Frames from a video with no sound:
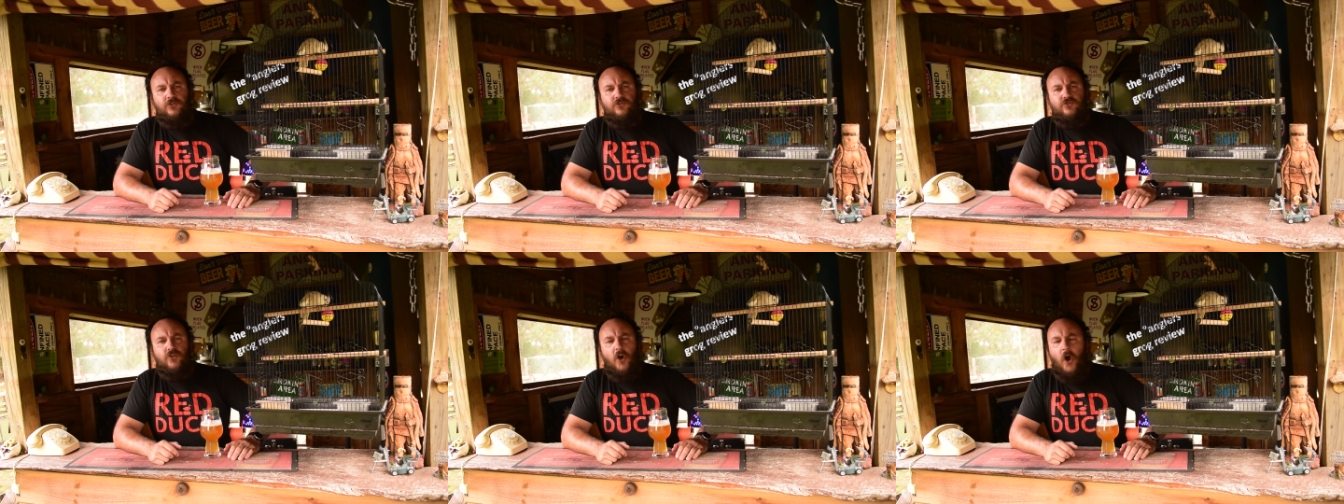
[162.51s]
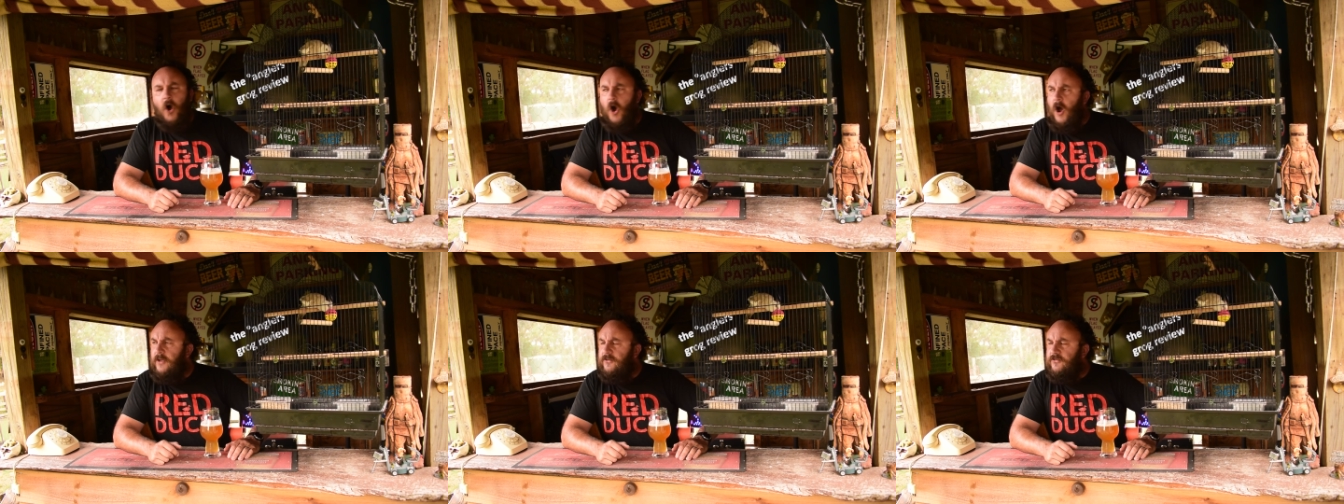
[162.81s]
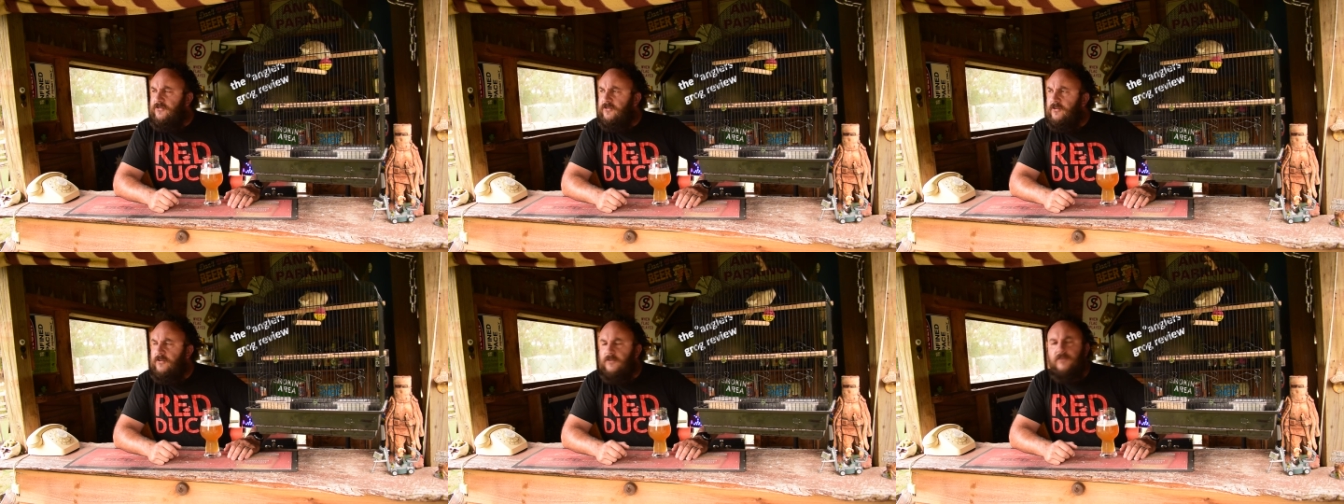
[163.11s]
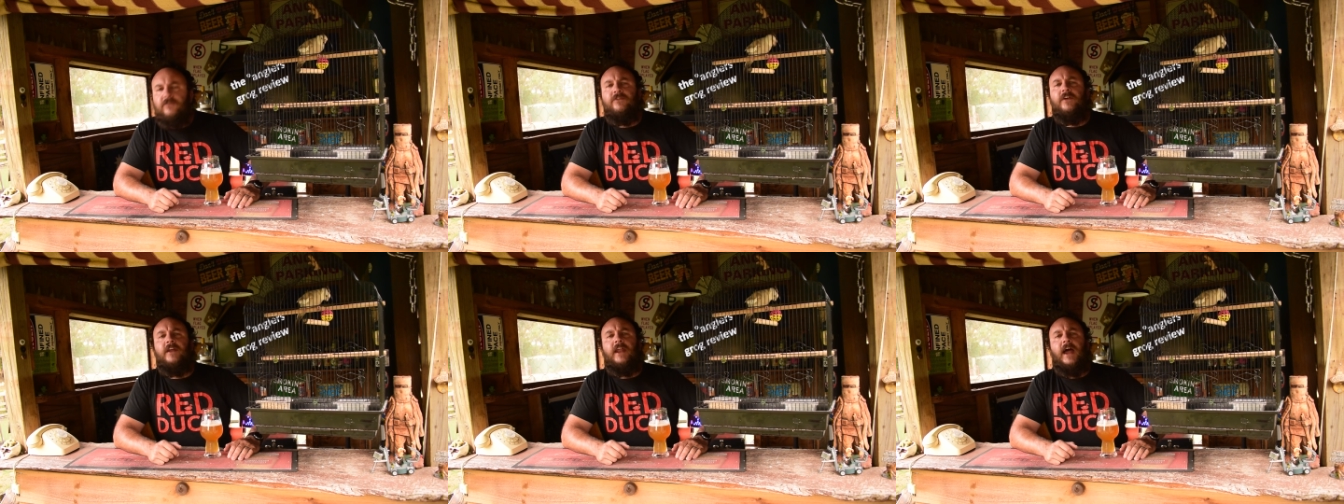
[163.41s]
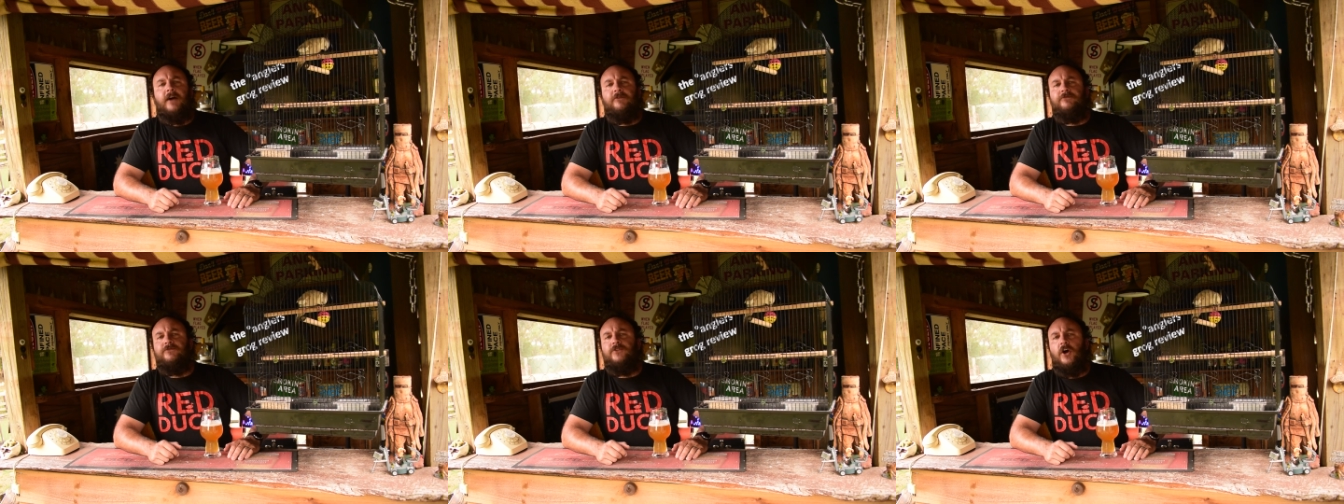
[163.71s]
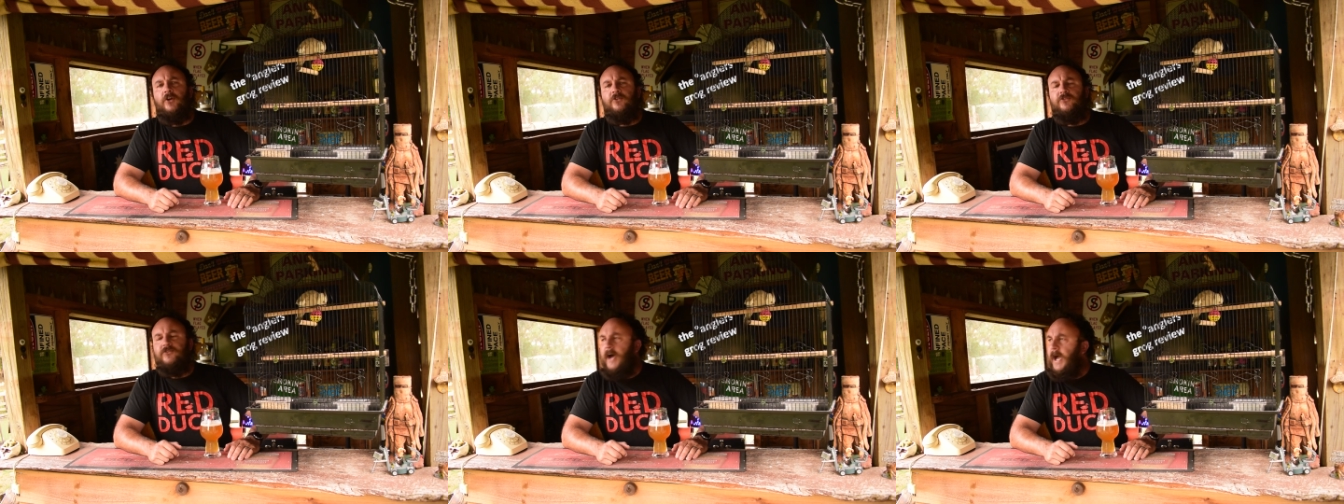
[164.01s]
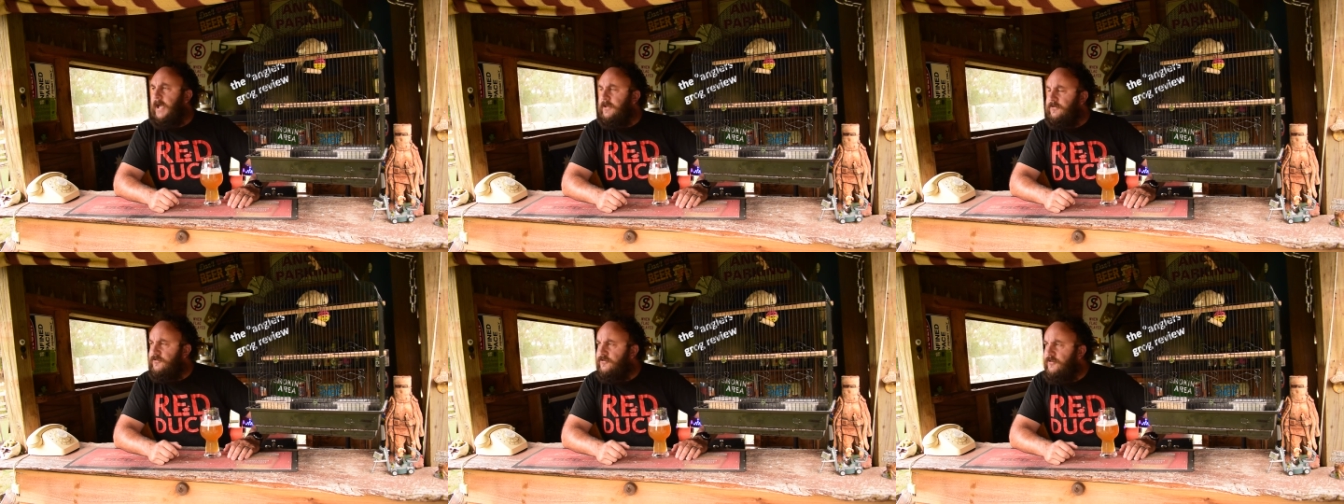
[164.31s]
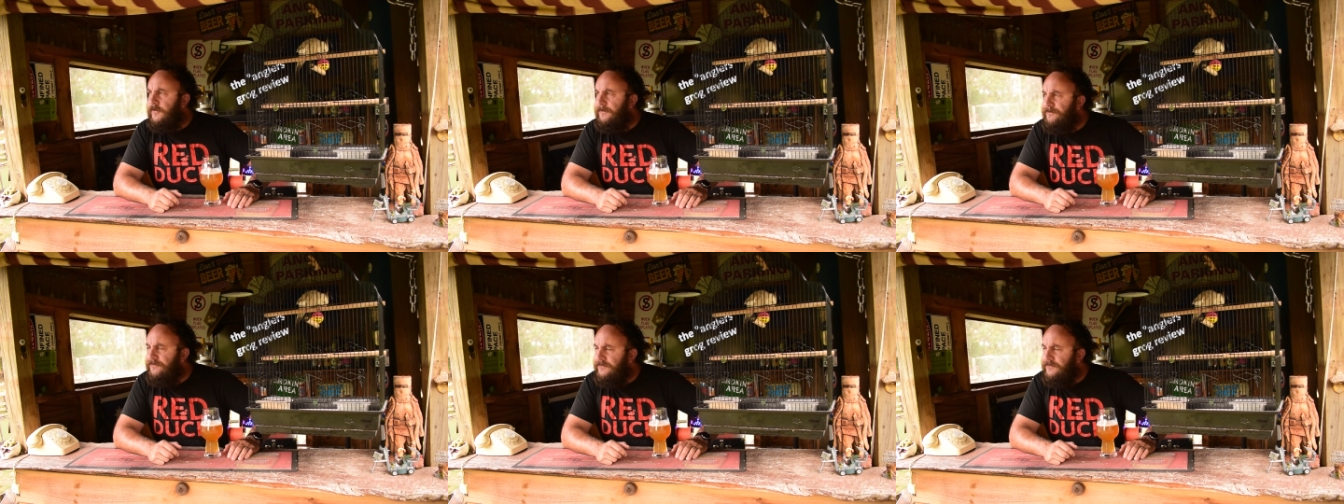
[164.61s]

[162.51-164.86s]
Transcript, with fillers: dries that have no taste.